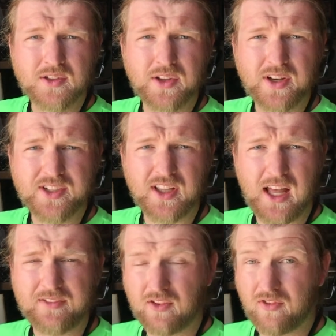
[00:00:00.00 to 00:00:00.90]
So there's a
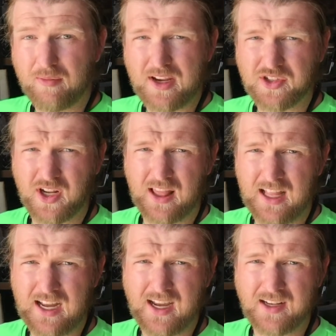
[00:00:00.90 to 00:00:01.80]
lot of information
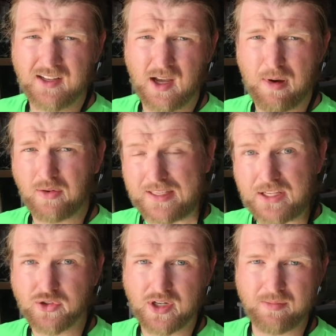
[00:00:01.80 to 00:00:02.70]
online about
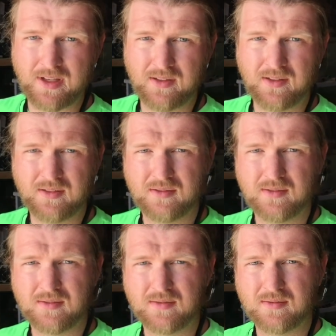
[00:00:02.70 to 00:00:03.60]
heat treatment.
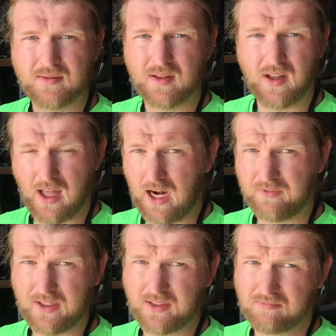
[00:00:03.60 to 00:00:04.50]
A lot
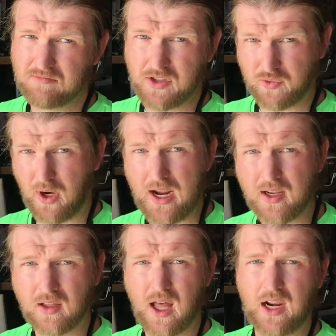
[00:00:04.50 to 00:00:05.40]
of it is
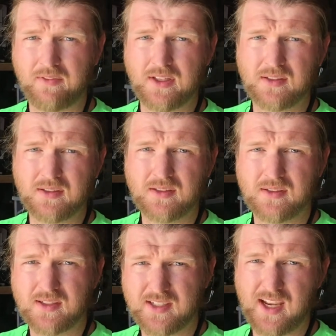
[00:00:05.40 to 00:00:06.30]
right, a lot of it
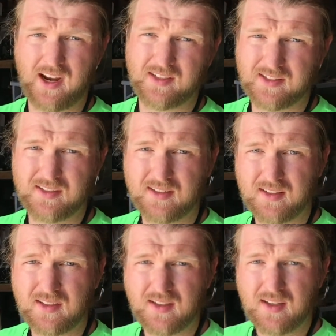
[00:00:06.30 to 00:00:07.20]
sucks.
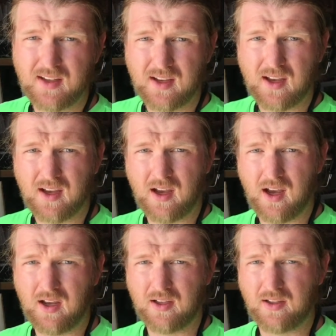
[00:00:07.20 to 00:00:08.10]

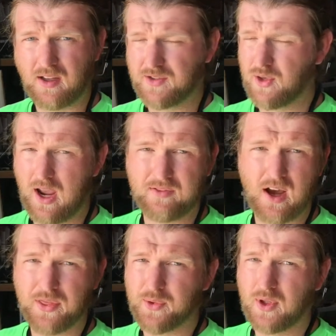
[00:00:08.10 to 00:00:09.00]
Uh, so I've
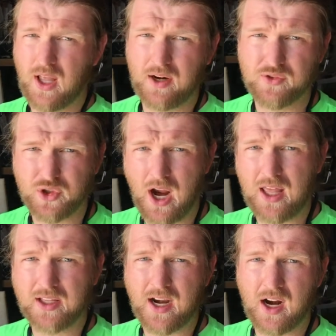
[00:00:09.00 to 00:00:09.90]
gone through a lot of
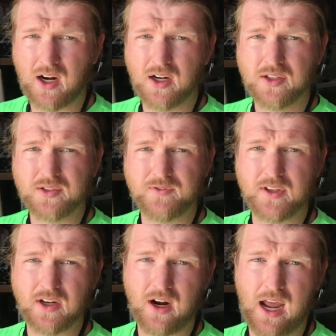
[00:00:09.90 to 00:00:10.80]
trial and error to
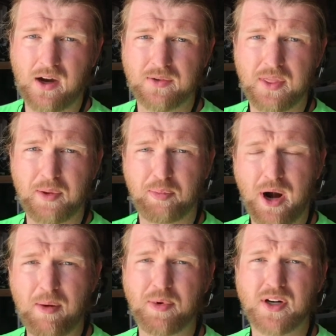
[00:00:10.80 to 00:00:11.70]
figure out the
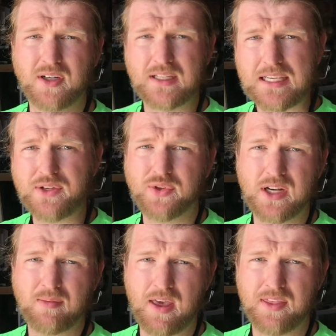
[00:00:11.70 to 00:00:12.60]
proper heat
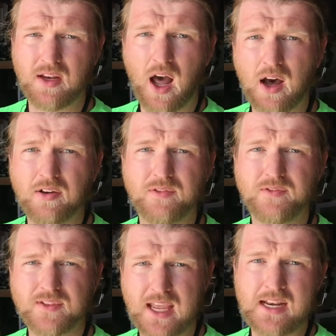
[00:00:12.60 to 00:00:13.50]
treating method
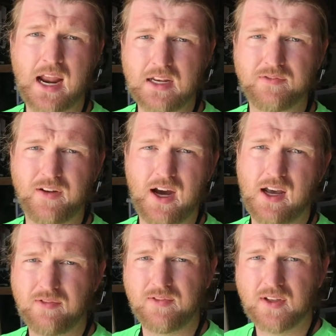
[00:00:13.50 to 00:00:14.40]
of
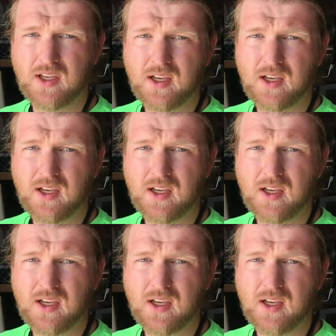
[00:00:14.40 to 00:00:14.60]
1095.